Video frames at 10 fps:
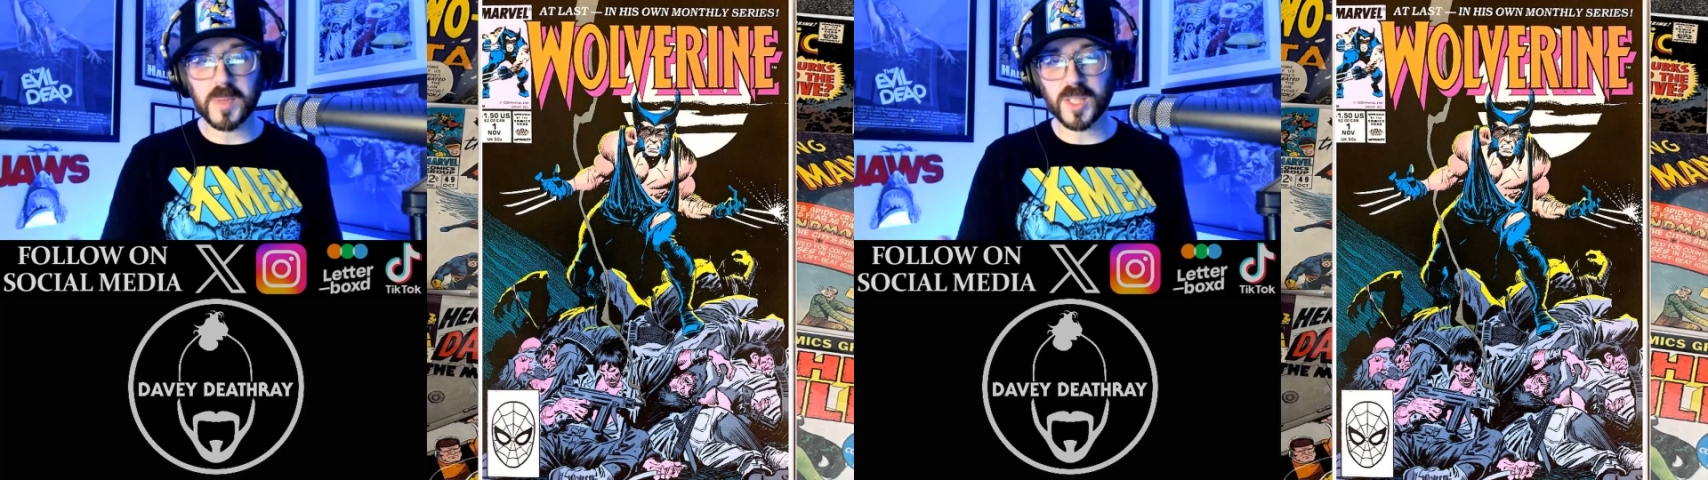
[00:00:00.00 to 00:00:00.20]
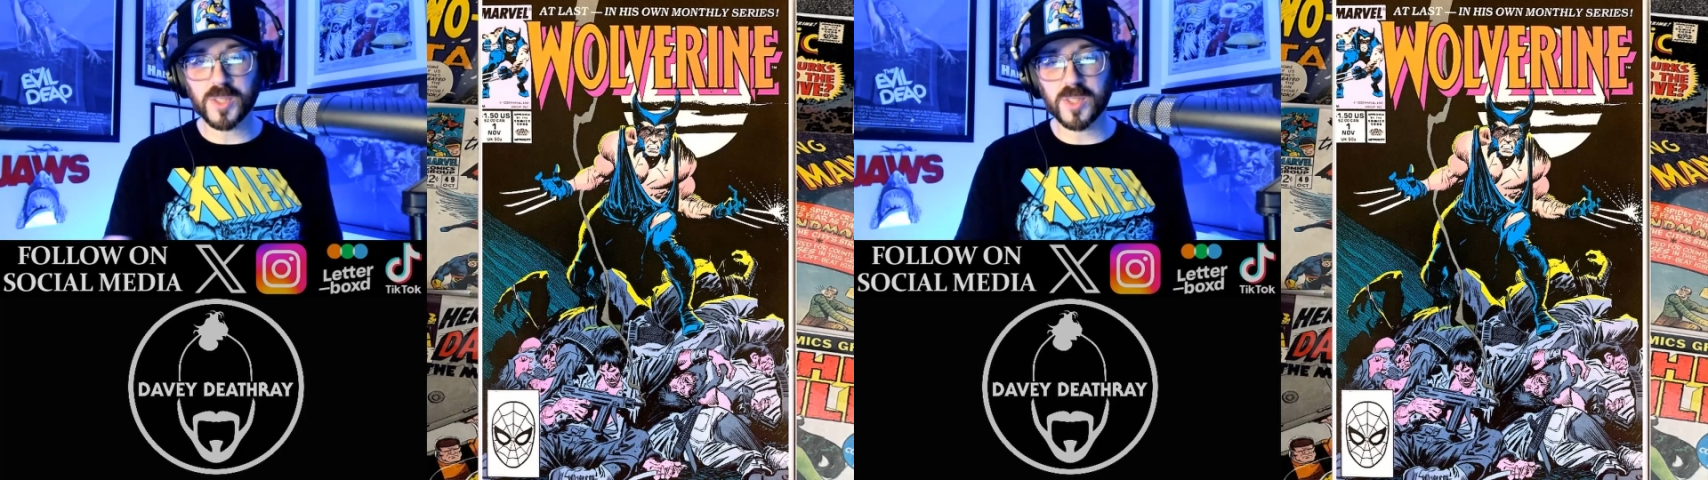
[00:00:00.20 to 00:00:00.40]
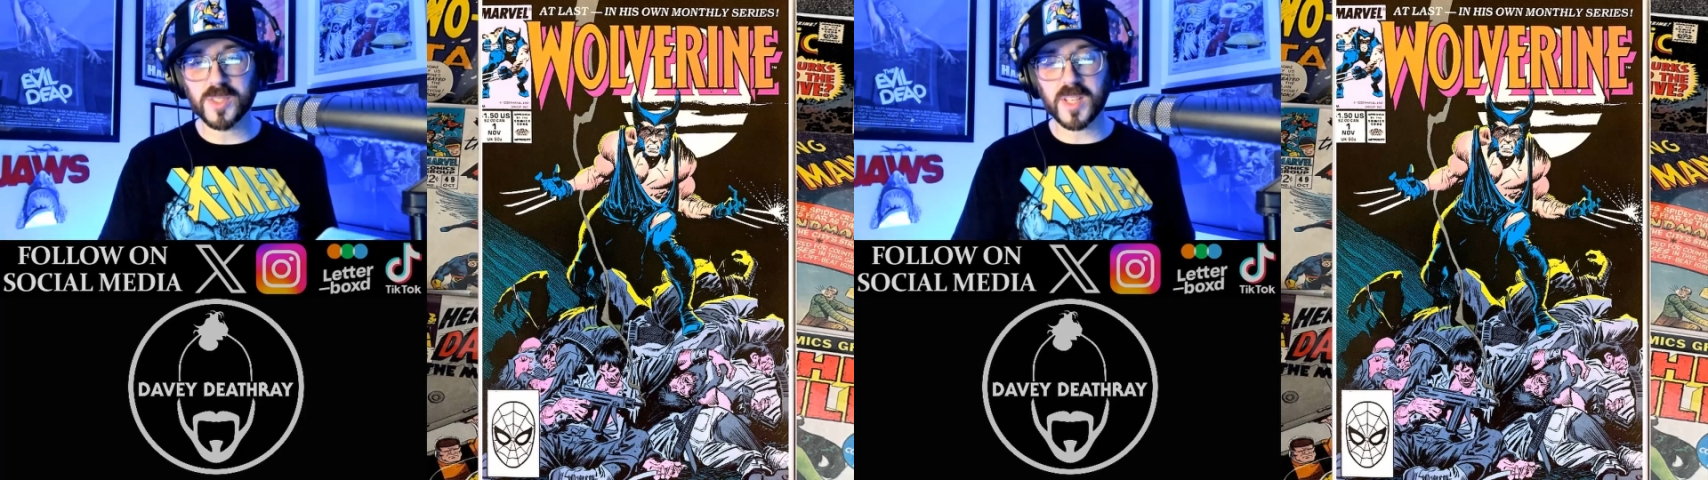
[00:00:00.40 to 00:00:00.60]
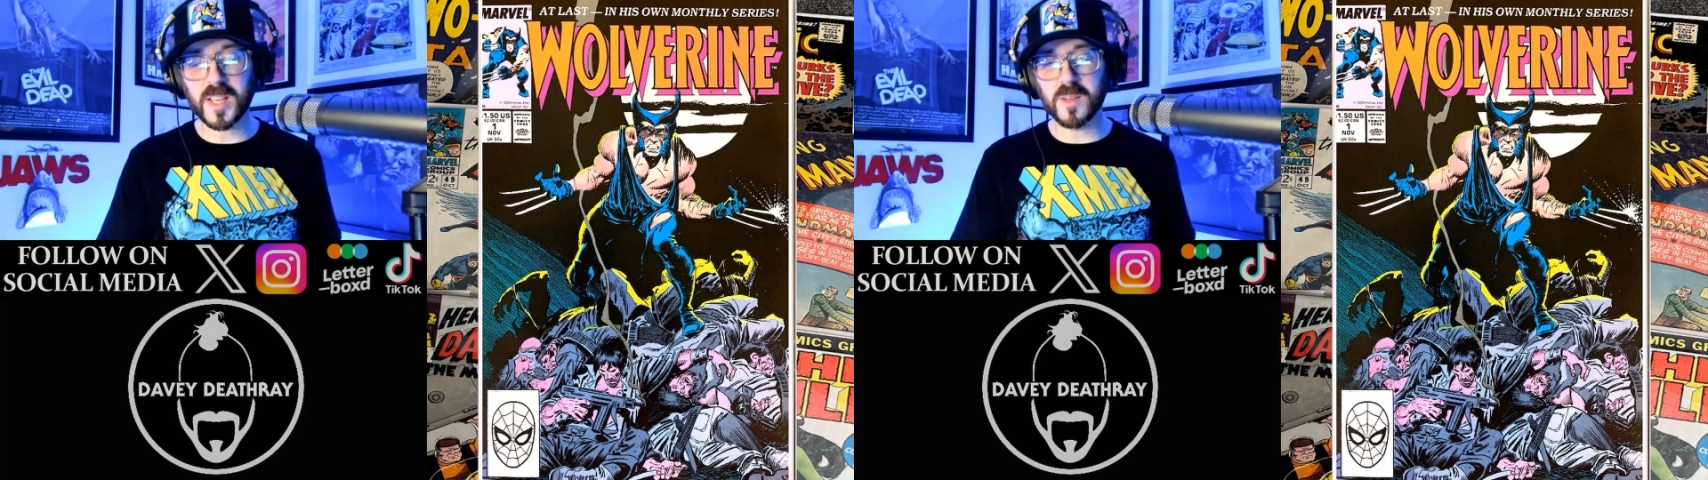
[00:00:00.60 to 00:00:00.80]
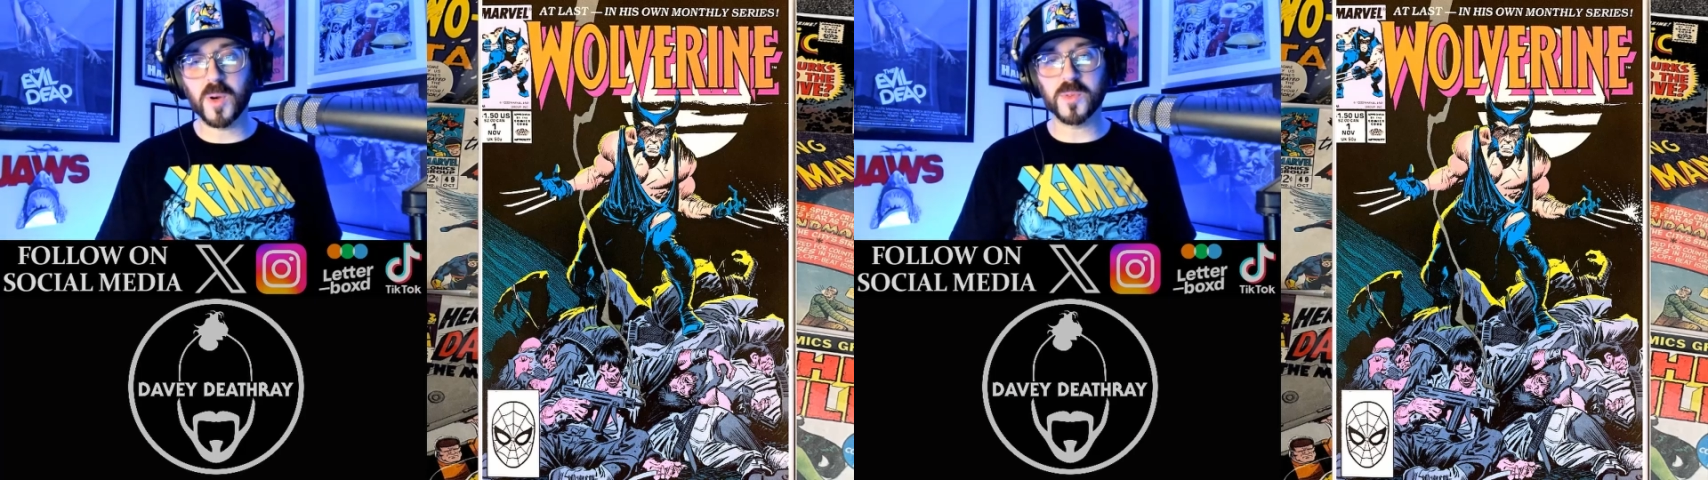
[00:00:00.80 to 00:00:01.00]
pictures
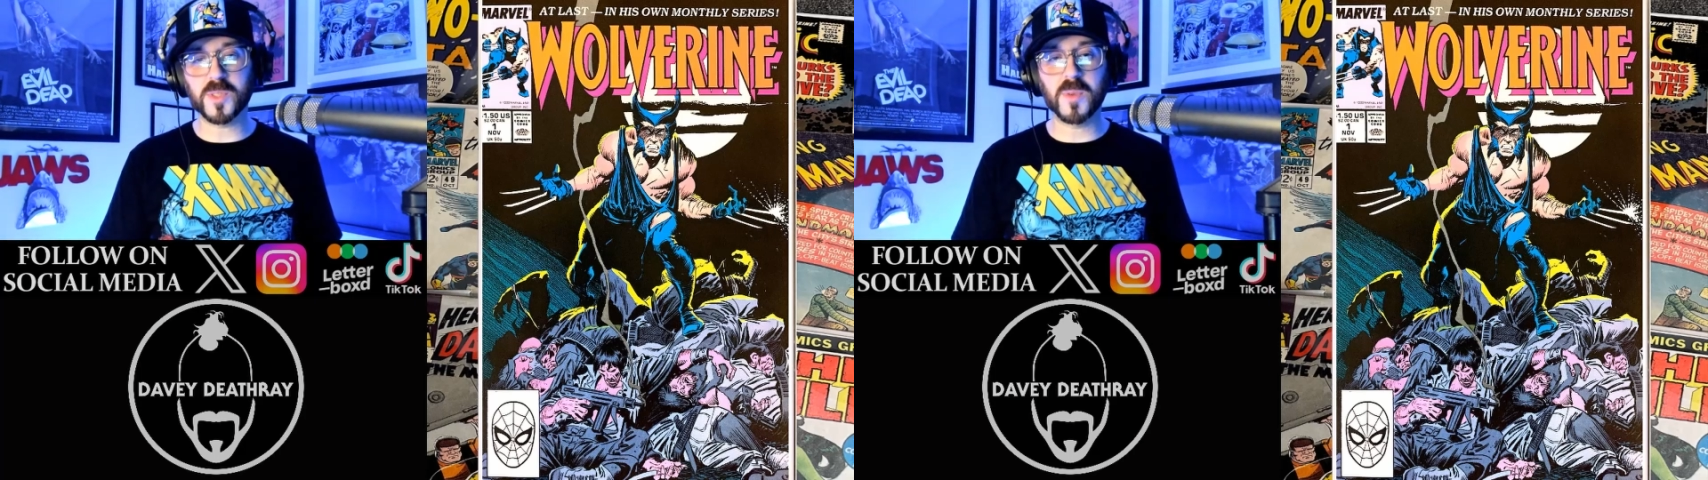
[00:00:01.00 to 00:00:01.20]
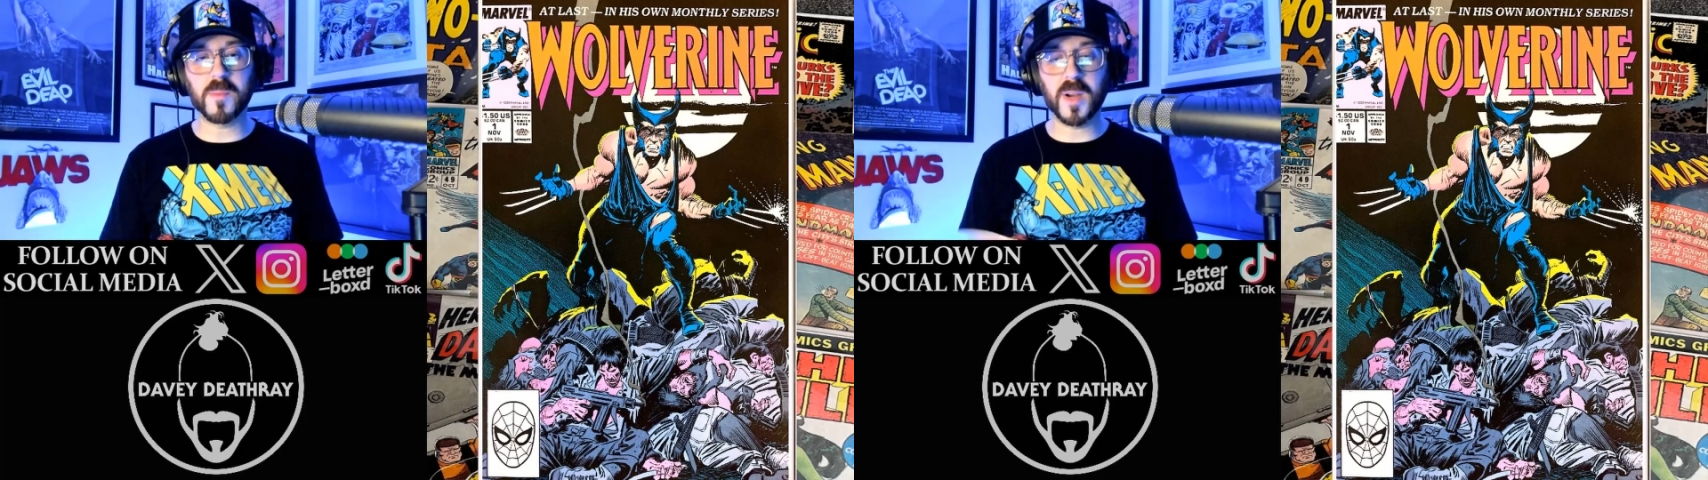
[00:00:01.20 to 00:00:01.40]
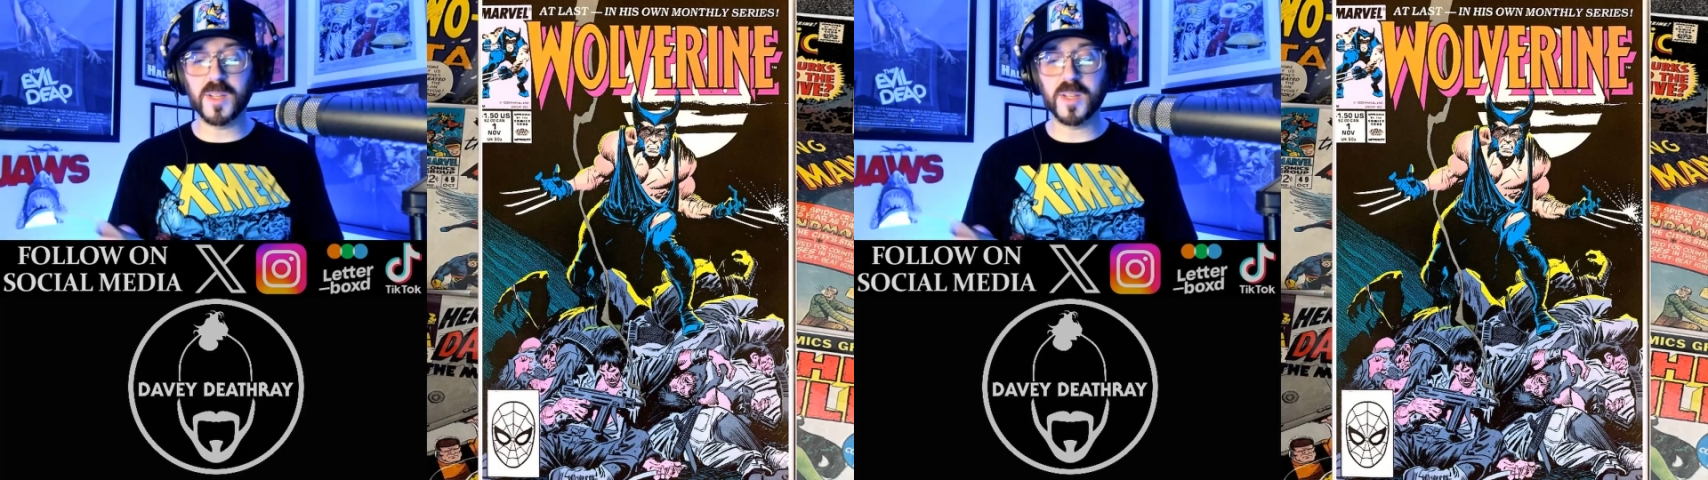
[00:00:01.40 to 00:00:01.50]
and post them up.